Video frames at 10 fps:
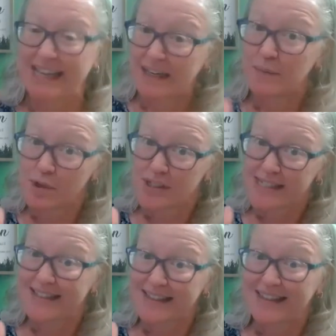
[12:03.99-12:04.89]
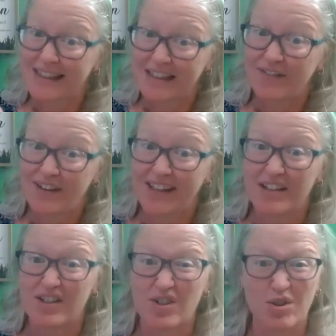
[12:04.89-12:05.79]
Animals that live in
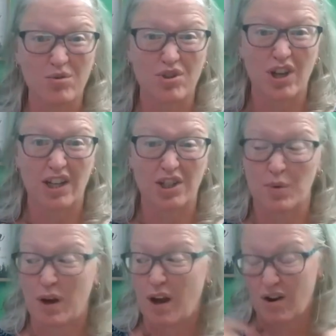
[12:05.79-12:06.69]
a zoo, Joshua.